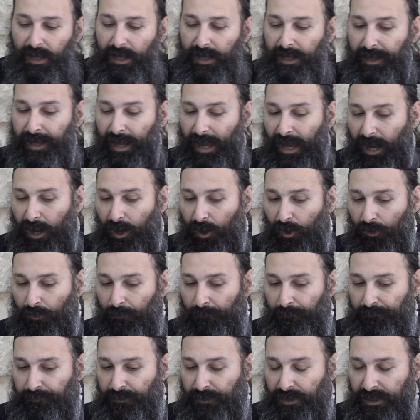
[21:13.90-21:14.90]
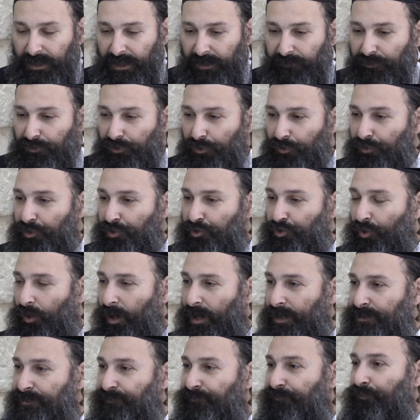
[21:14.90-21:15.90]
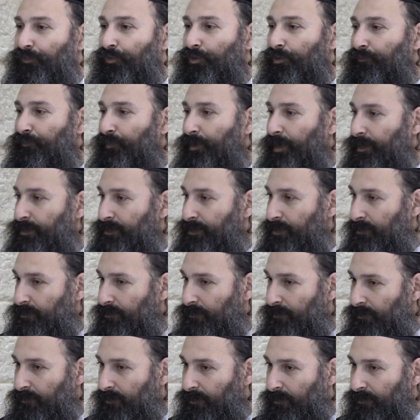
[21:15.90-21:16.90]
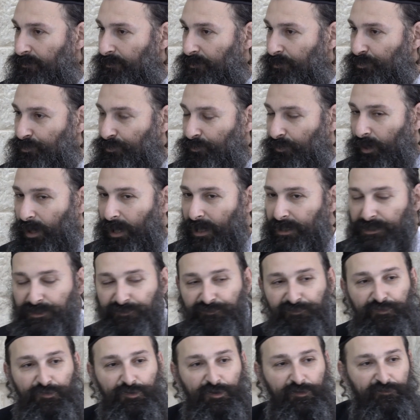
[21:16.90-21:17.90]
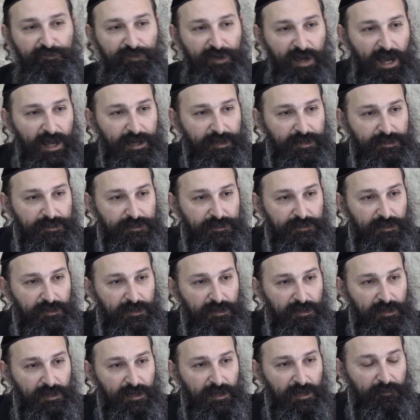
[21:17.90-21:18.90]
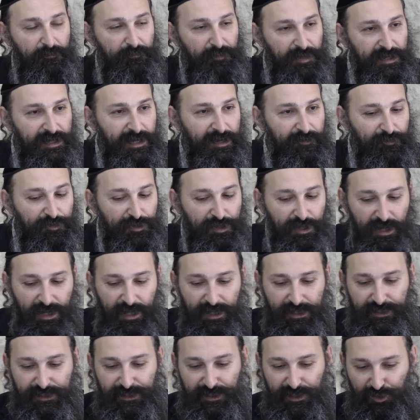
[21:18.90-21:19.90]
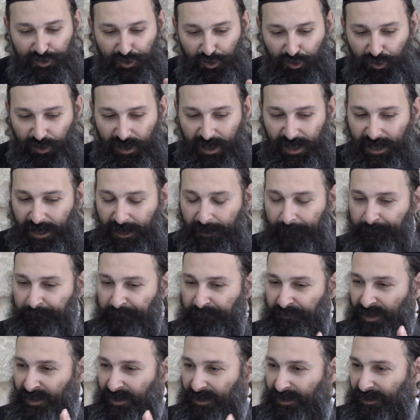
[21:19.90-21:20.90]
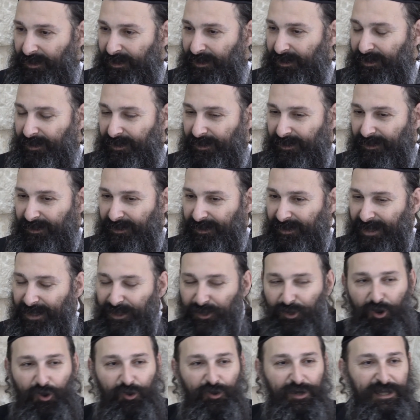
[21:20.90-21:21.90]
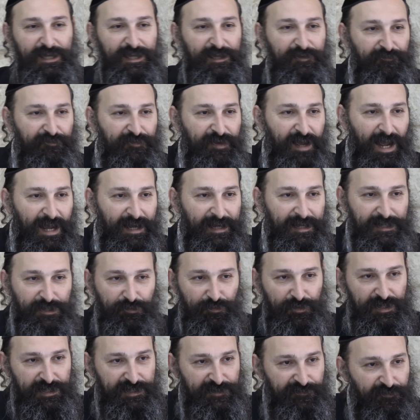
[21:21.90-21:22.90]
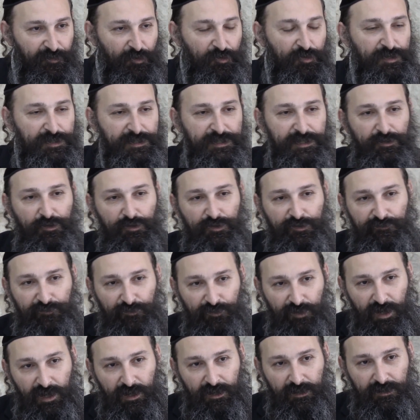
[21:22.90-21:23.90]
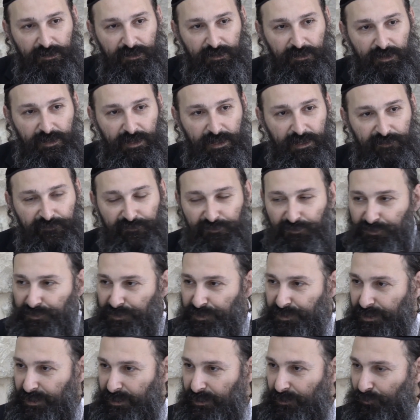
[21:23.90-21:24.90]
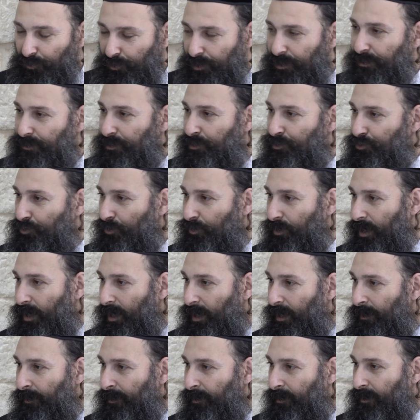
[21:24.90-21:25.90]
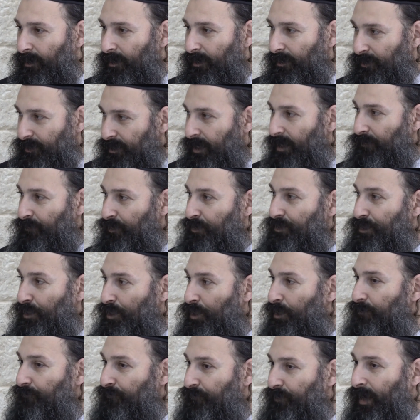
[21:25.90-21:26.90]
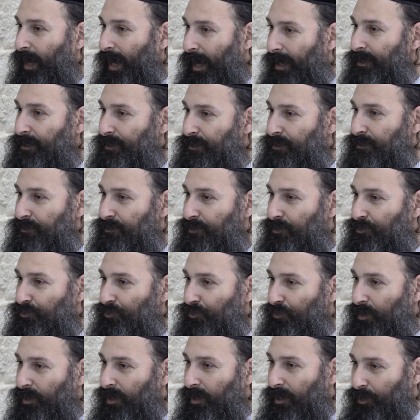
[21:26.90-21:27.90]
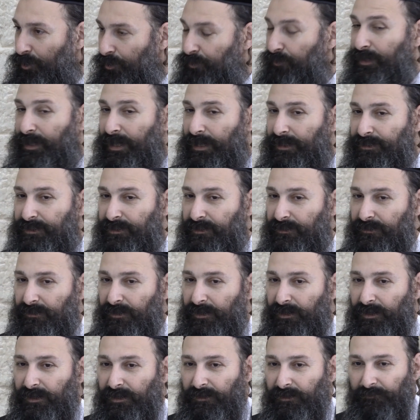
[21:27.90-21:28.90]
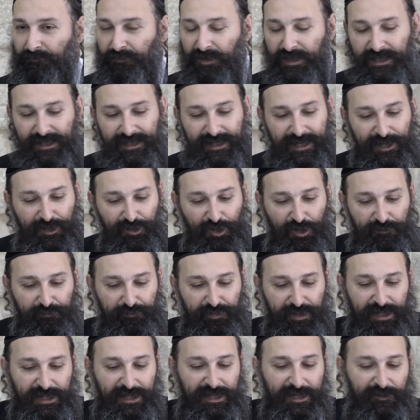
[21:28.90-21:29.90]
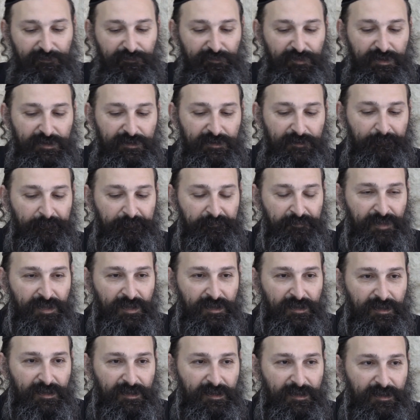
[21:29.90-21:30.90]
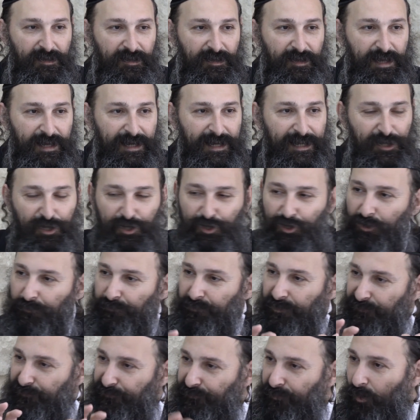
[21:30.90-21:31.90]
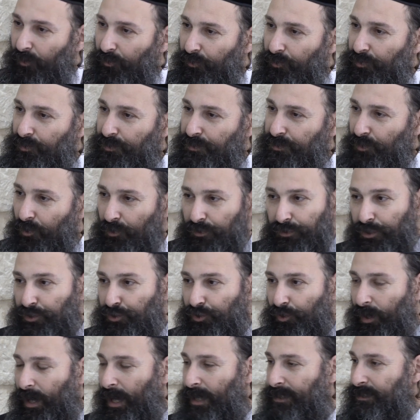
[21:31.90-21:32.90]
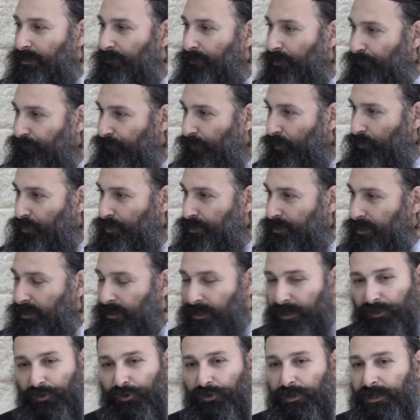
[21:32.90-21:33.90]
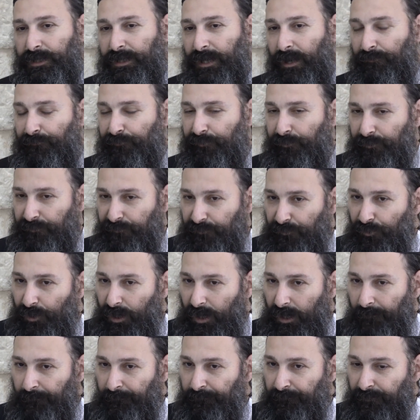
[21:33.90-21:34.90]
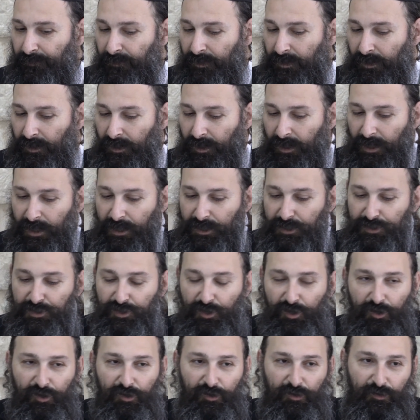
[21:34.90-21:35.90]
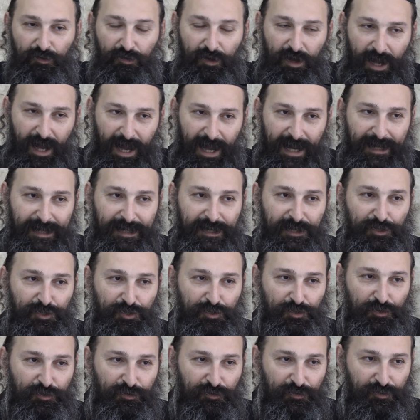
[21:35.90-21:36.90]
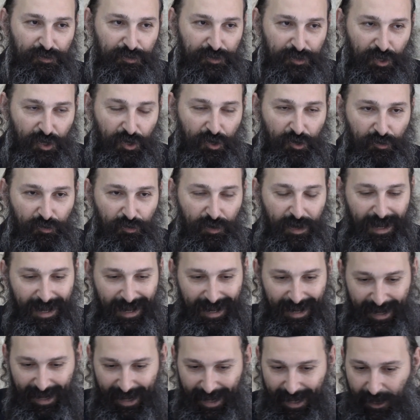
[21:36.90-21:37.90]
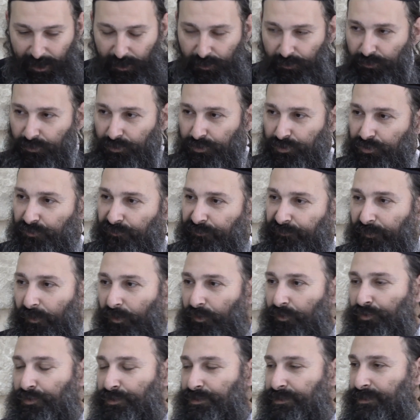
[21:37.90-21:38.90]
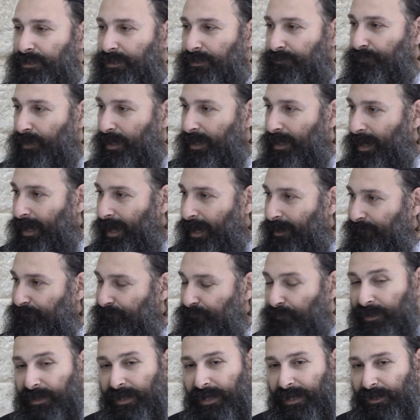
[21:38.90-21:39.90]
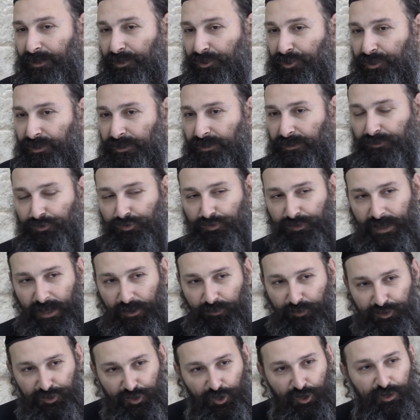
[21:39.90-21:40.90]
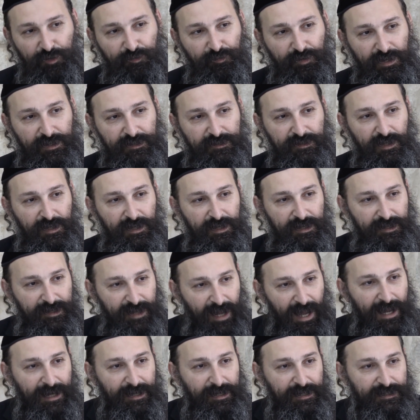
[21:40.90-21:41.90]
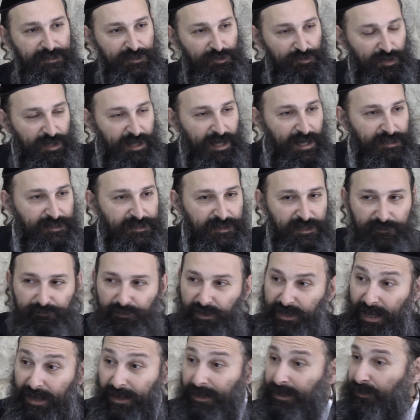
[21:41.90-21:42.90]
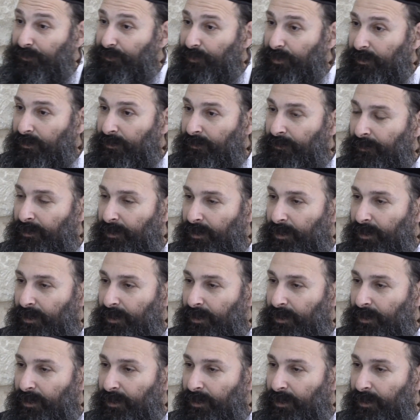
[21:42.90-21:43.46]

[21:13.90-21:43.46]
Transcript: Now, even though the Torah is full of Chesed, the Torah is full of kindness, but nevertheless, the Torah can only give kindness when it's focusing on Gevurah. And if you see, look at the Torah, yeah, there's a lot of kindness in the Torah, a lot of Chesed, but it cannot be given and it cannot be focused. All the Torah is about focusing, can only come from Gevurah. So I need to know how to focus in my life, my energy. Today we're talking about kindness and chesed, but anything.